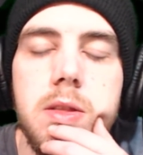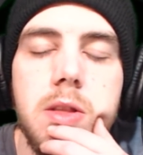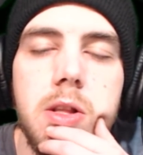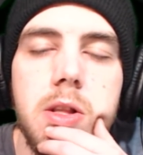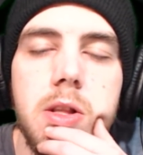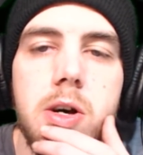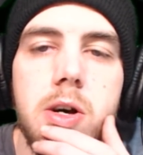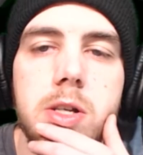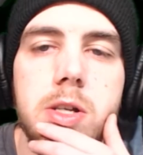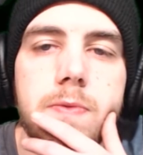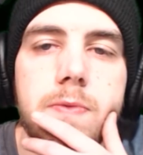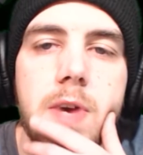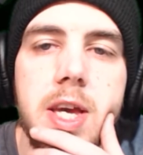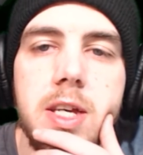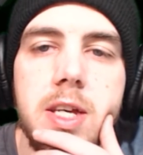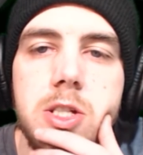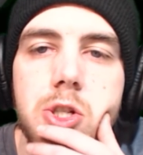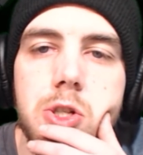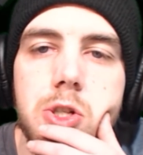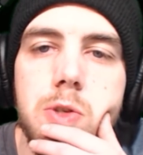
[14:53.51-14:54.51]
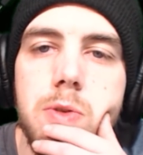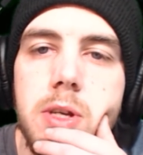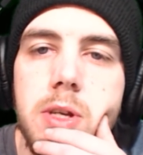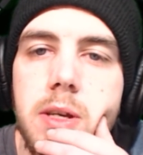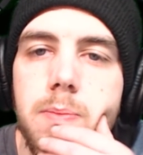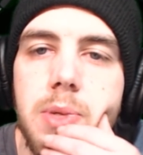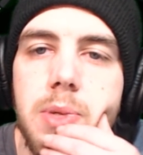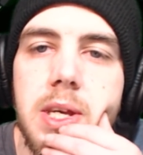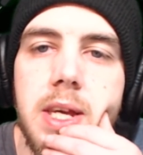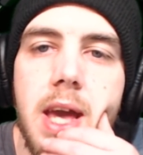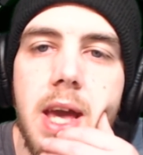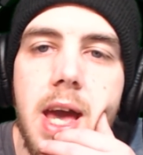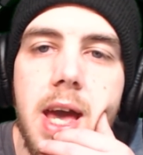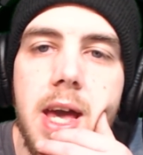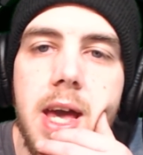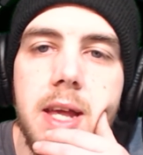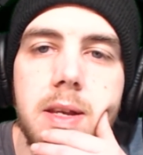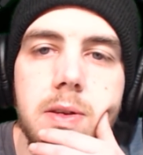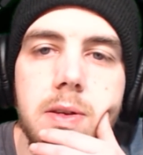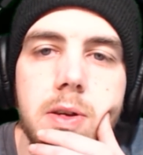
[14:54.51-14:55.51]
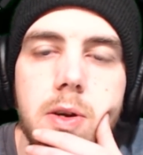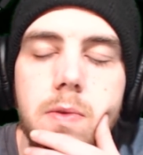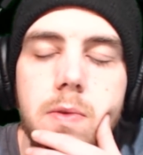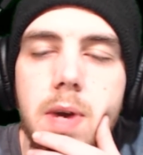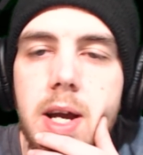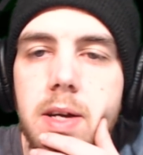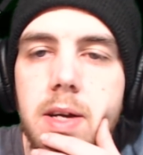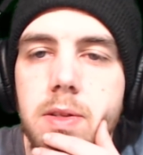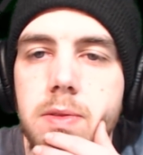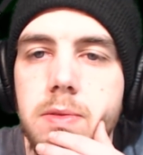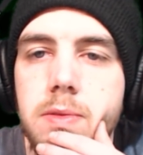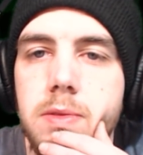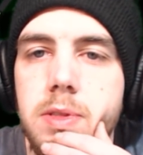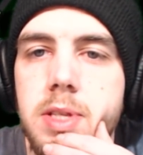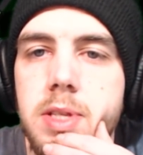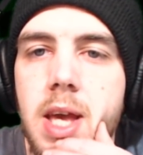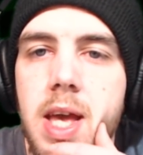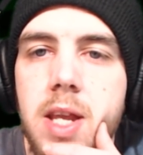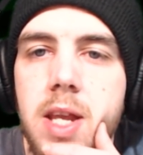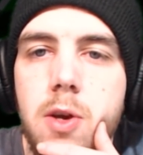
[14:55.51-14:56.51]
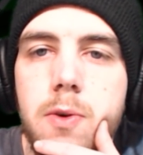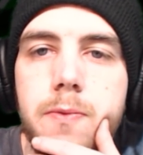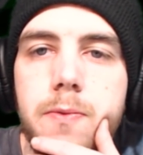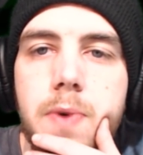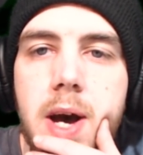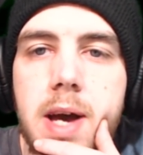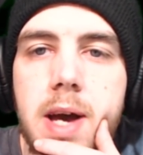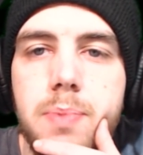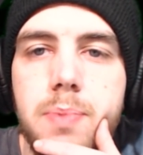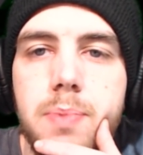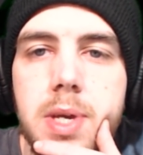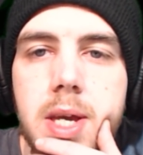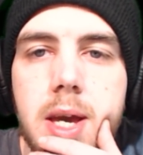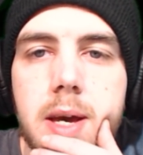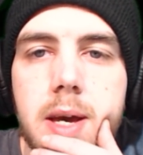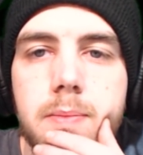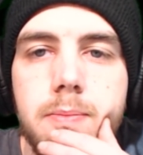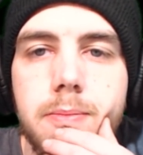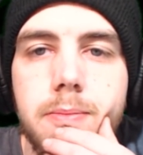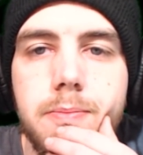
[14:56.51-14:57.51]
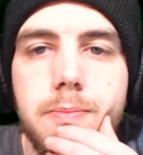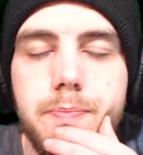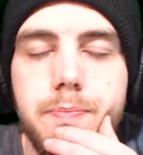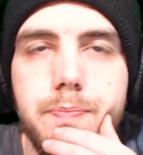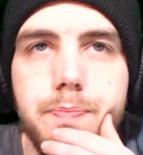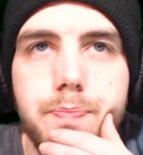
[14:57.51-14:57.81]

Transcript: Las Vegas shooting began around 10:05 p.m.